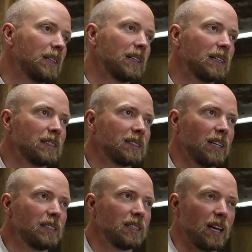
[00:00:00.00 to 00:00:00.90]
Uh, it's
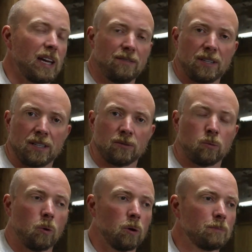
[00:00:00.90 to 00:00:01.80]
nice and heavy and it's
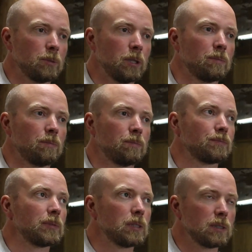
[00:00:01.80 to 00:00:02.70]
warm. Oh,
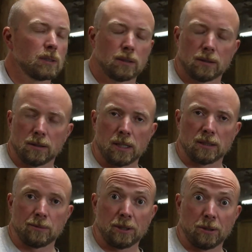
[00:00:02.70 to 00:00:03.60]
it's
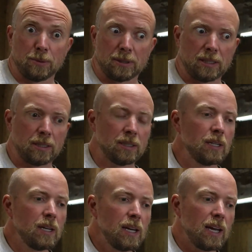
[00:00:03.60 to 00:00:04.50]
nice, I'm gonna go put that on.
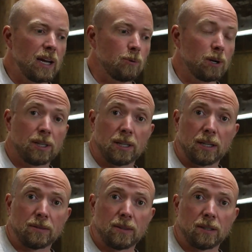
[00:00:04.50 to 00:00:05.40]
And we're gonna get
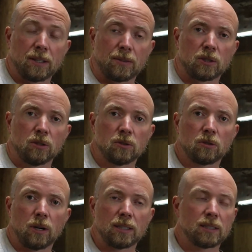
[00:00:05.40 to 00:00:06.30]
out there, get the tunes
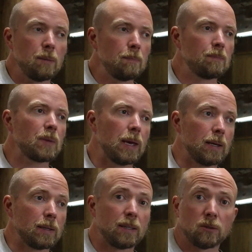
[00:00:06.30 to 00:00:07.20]
cranked up
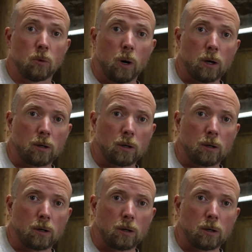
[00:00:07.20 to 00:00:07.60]
and get to work.